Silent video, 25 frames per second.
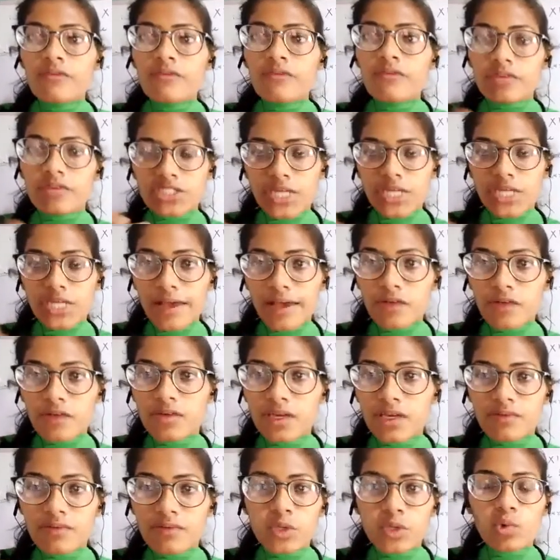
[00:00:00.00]
which I have
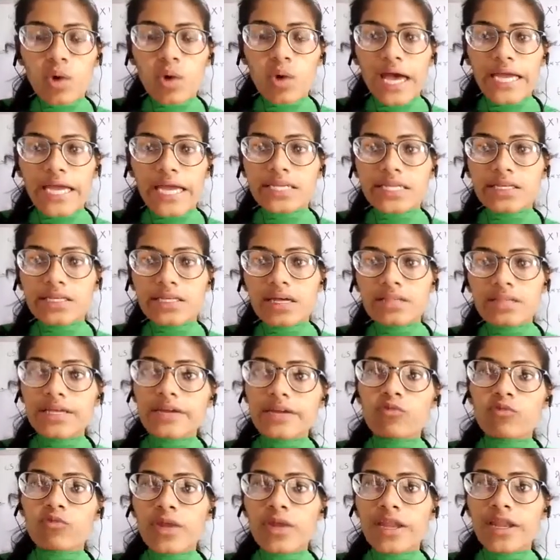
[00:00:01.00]
given you idea that
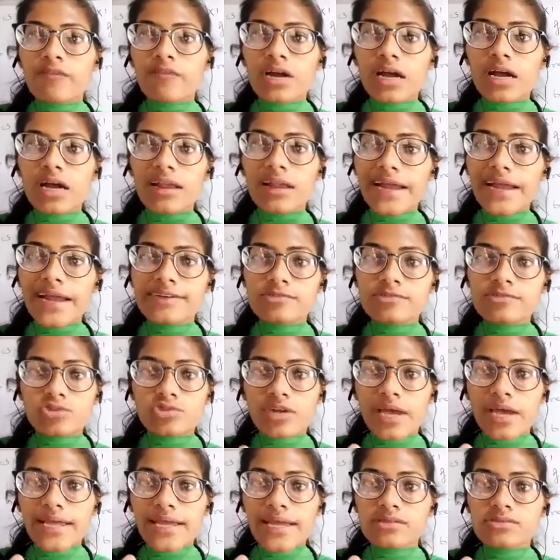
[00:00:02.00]
whenever a light
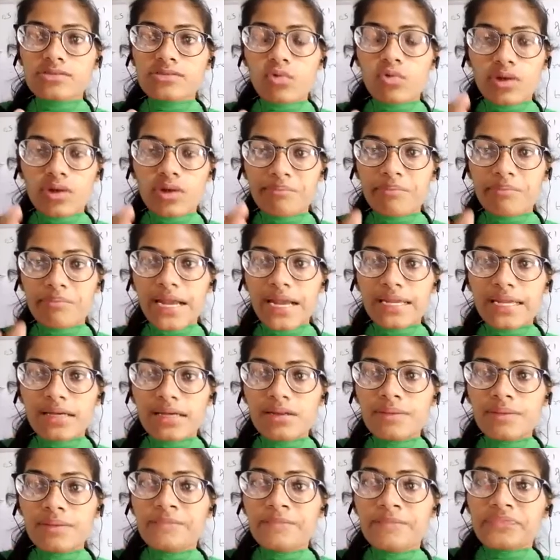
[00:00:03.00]
strikes on a
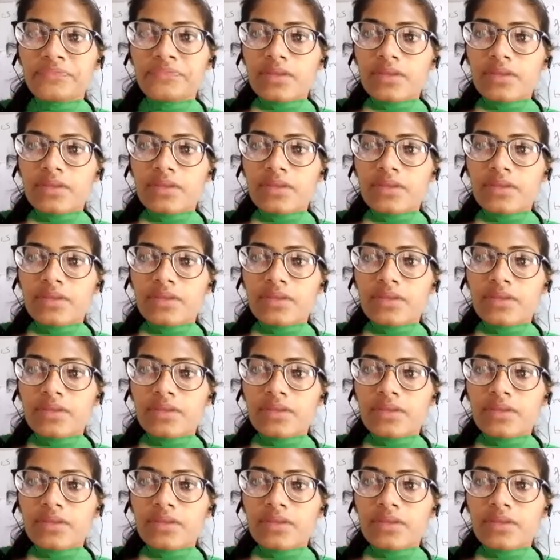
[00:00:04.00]
metal,